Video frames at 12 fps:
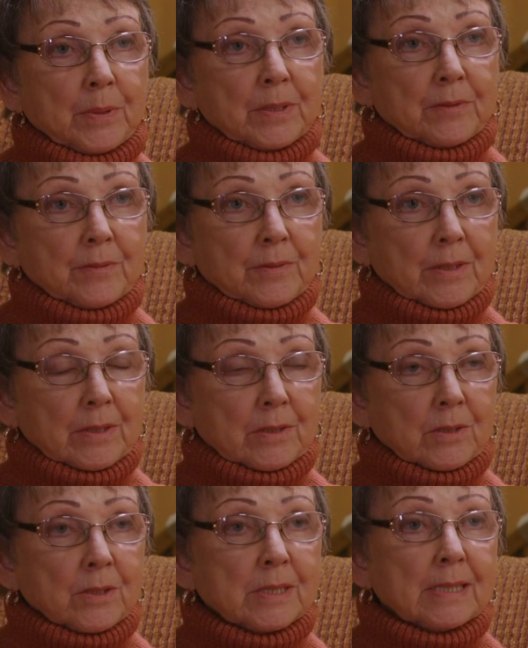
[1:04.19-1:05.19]
put
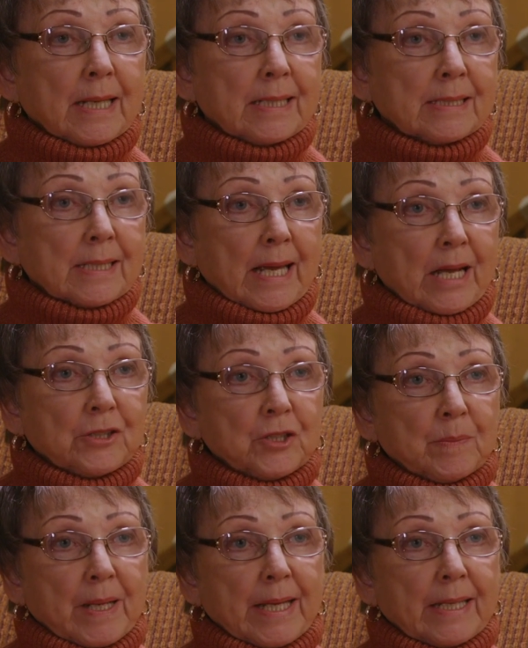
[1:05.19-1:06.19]
a good-sized gash
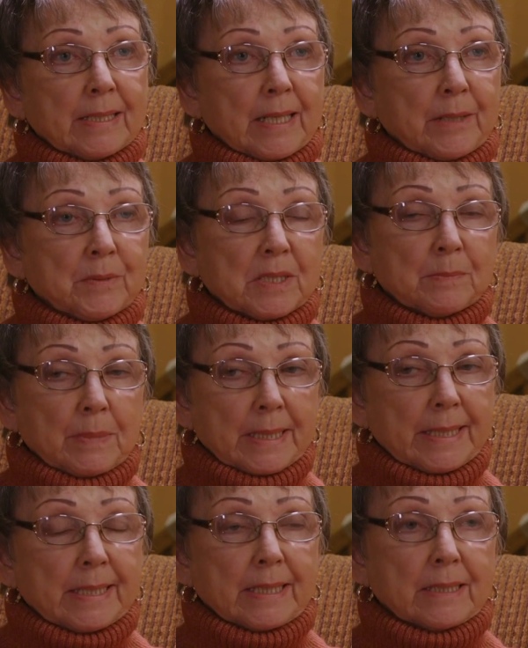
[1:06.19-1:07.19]
in my head, and I was
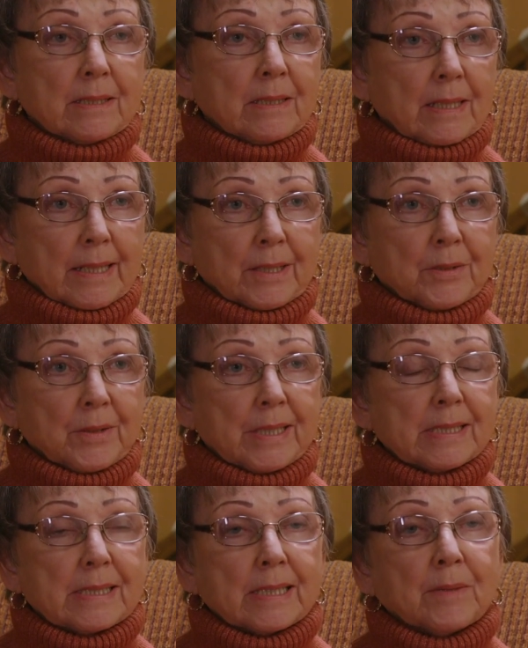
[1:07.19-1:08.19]
bleeding like
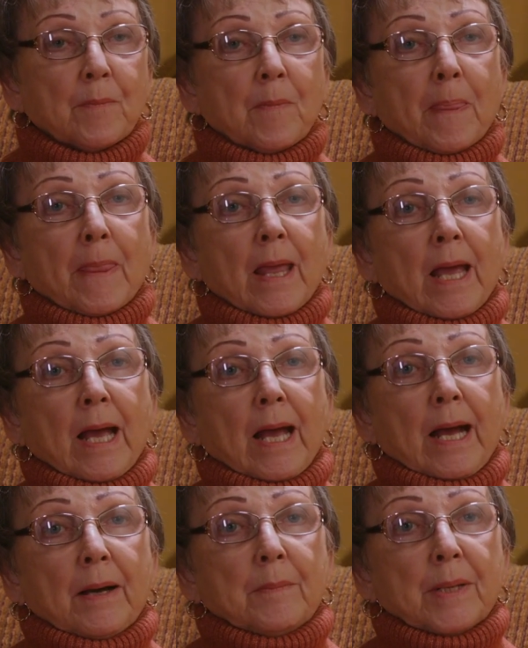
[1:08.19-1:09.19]
crazy.
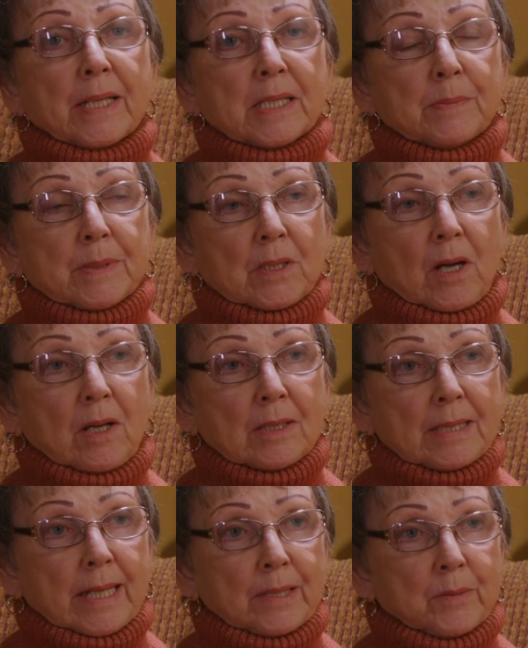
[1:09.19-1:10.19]
My husband called
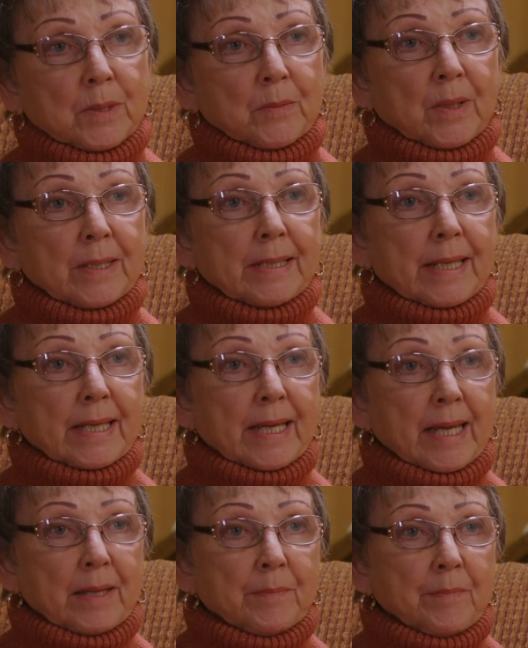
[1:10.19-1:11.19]
911. They
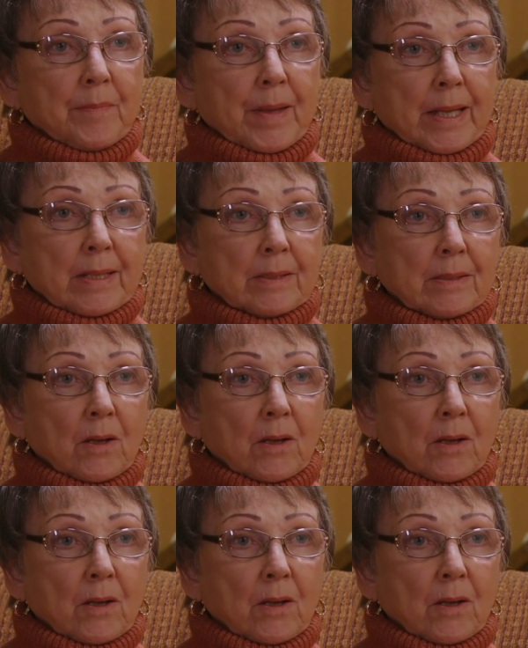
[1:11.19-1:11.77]
came and